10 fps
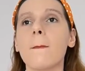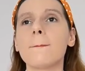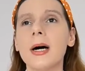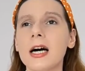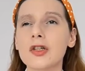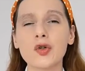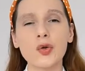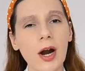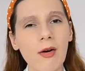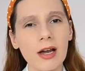But
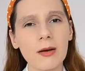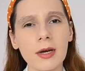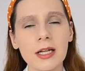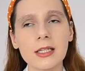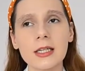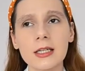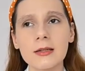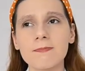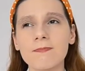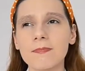do I recommend it?